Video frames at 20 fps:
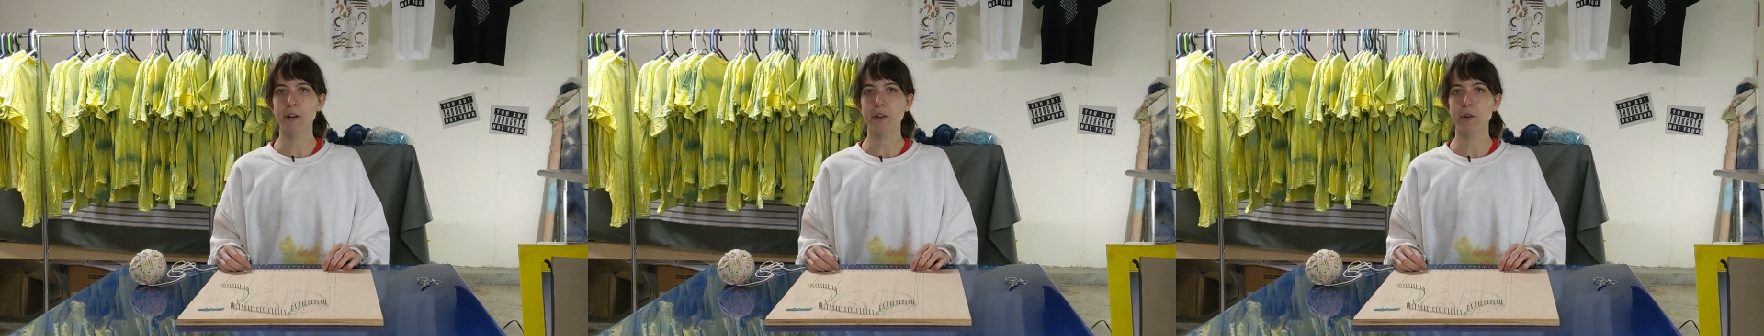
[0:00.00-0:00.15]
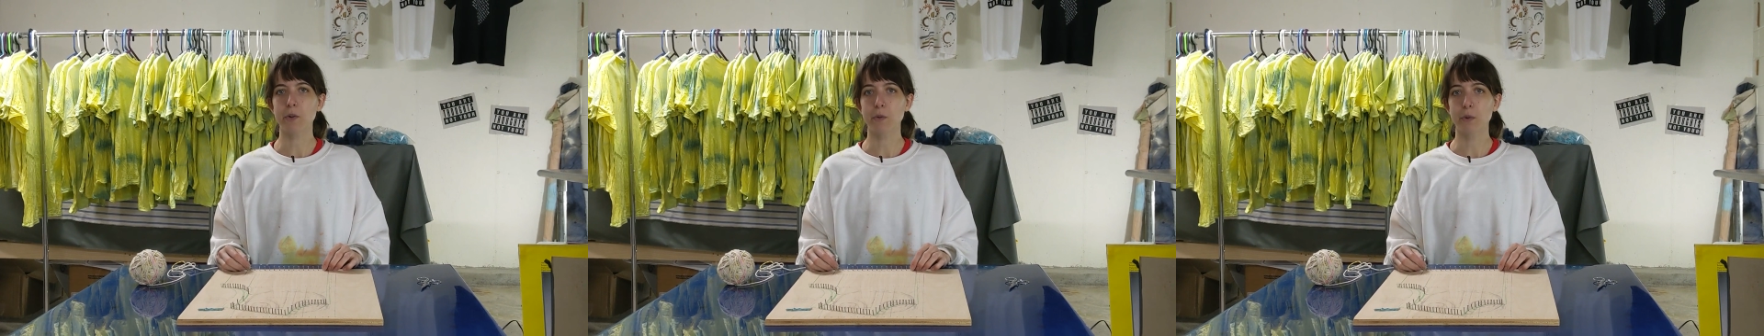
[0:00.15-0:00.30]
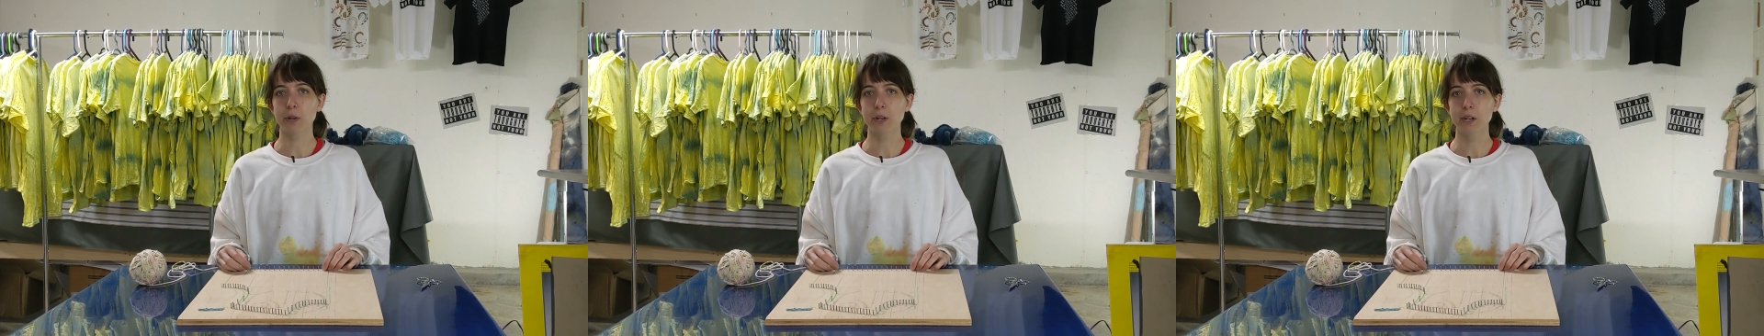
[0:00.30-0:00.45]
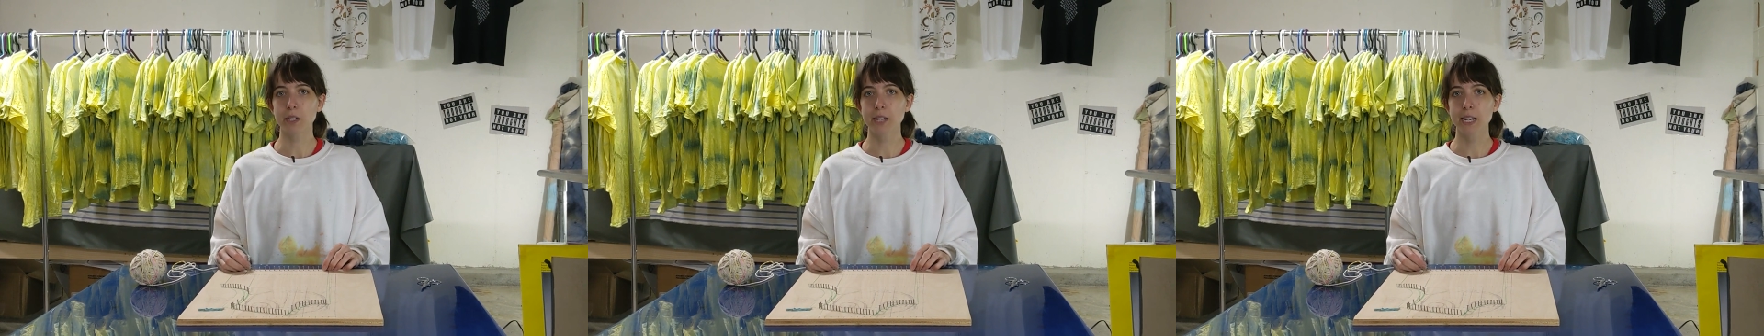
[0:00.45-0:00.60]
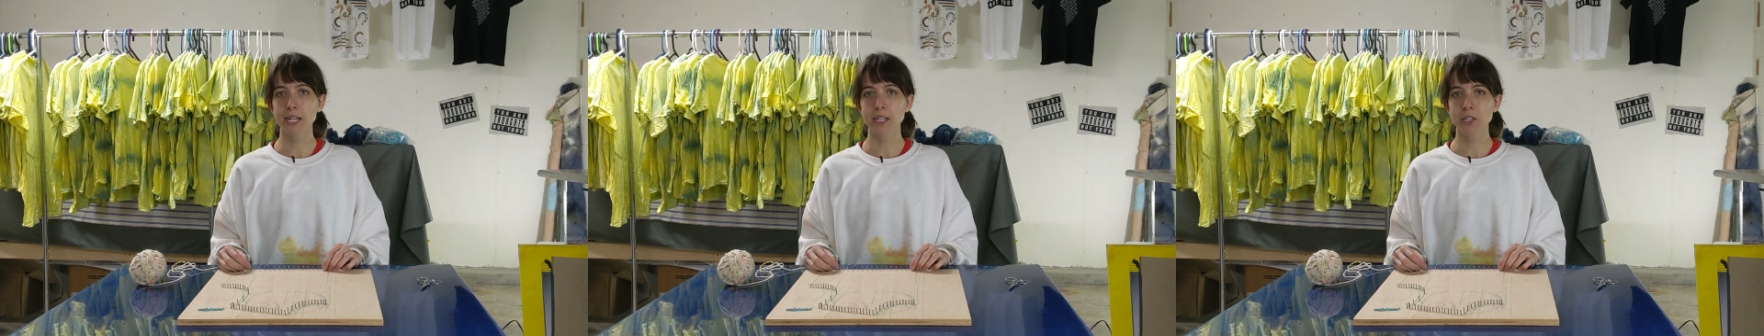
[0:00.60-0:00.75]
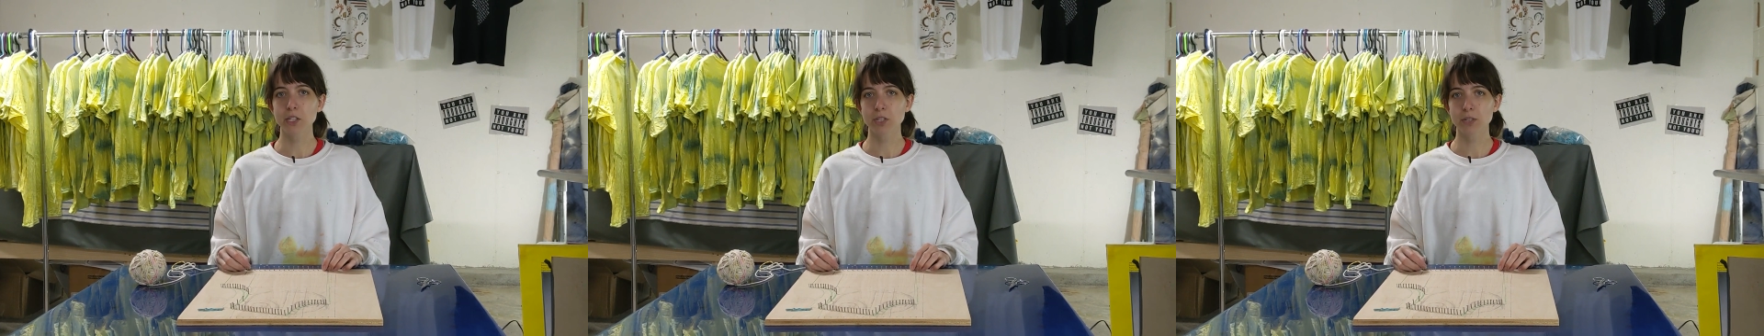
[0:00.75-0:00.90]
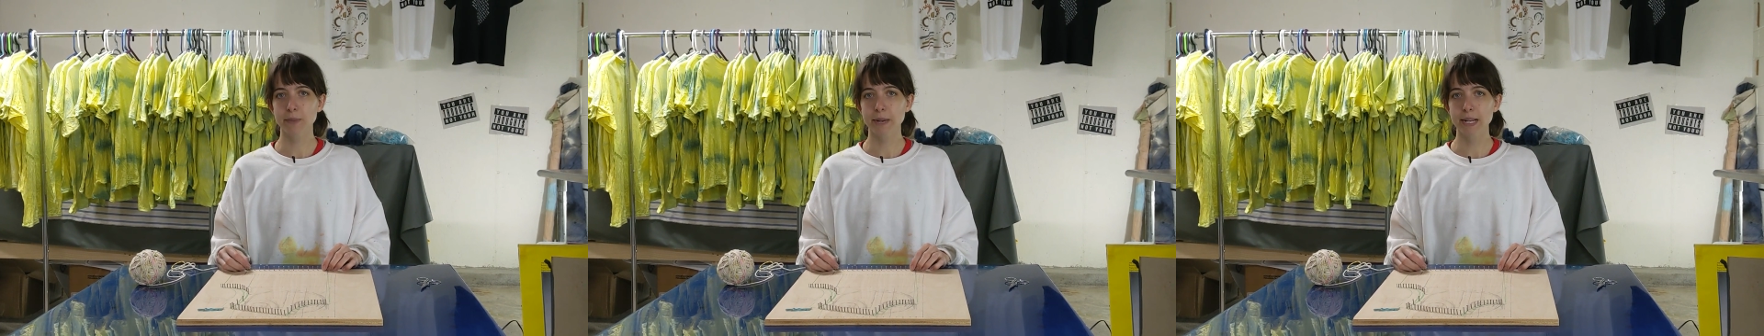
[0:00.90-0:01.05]
1/4
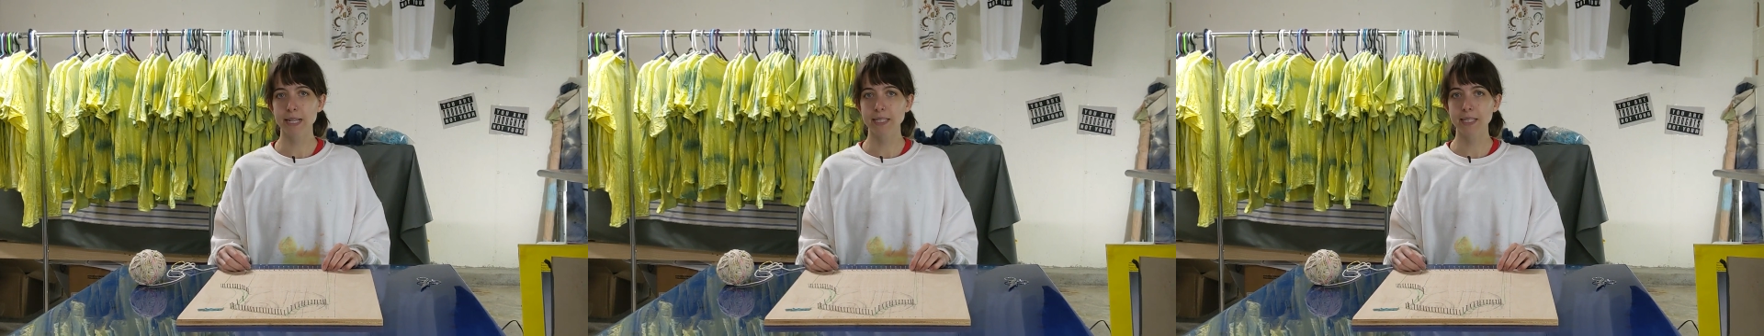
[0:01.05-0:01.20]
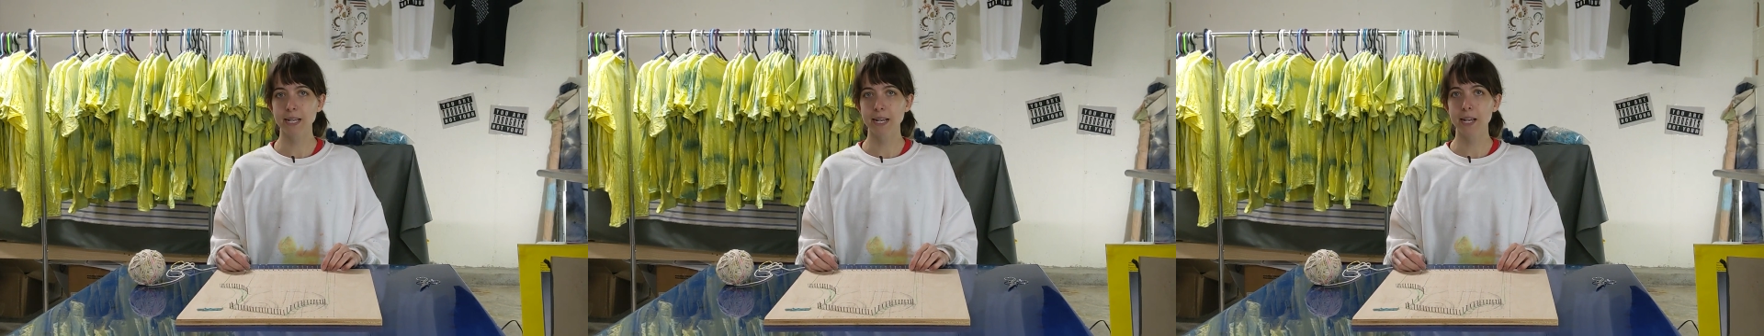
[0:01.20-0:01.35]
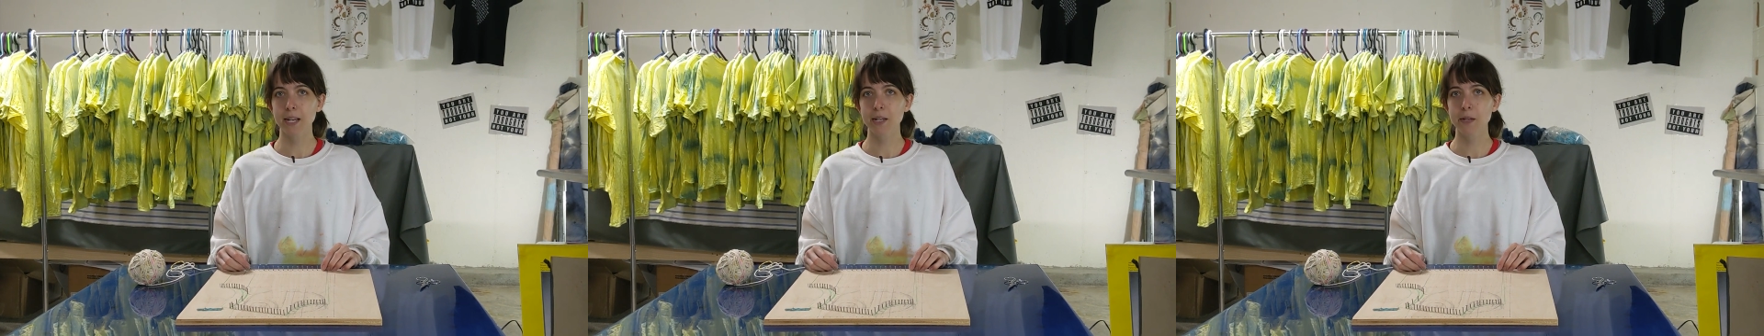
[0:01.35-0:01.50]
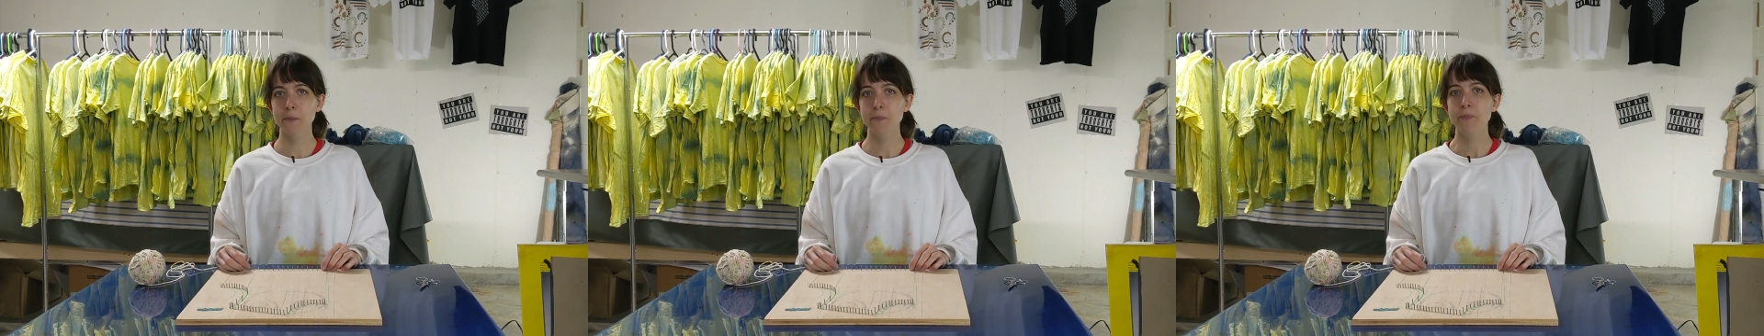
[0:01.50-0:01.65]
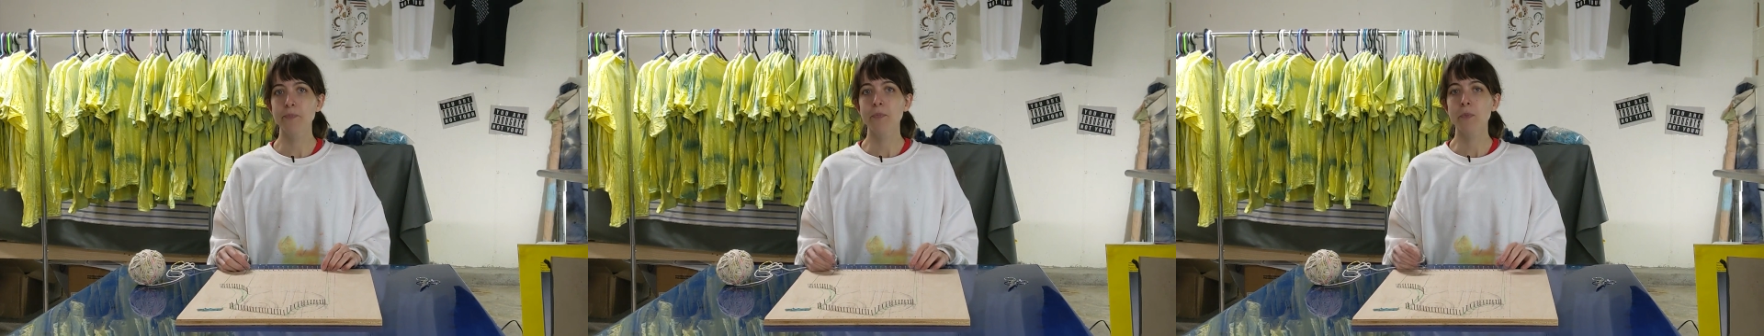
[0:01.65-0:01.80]
inch spacing,